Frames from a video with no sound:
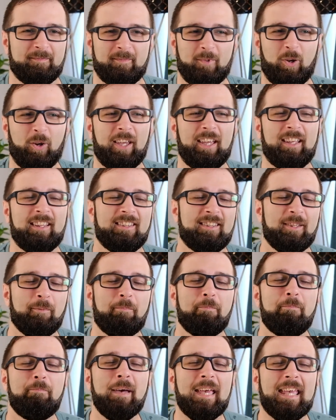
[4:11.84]
Okay, the
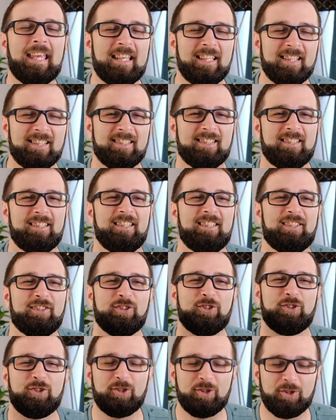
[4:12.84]
bass is
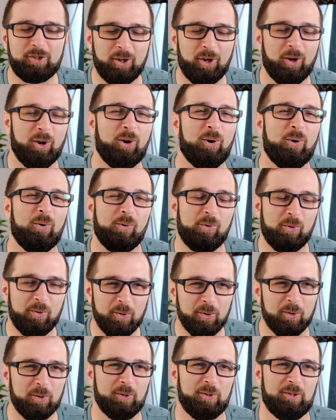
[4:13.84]
so
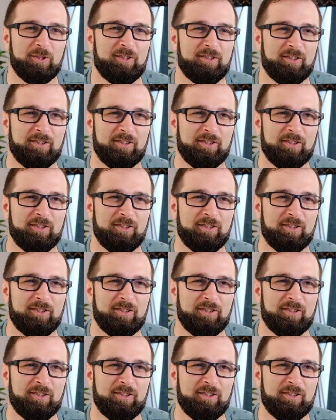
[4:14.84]
cool.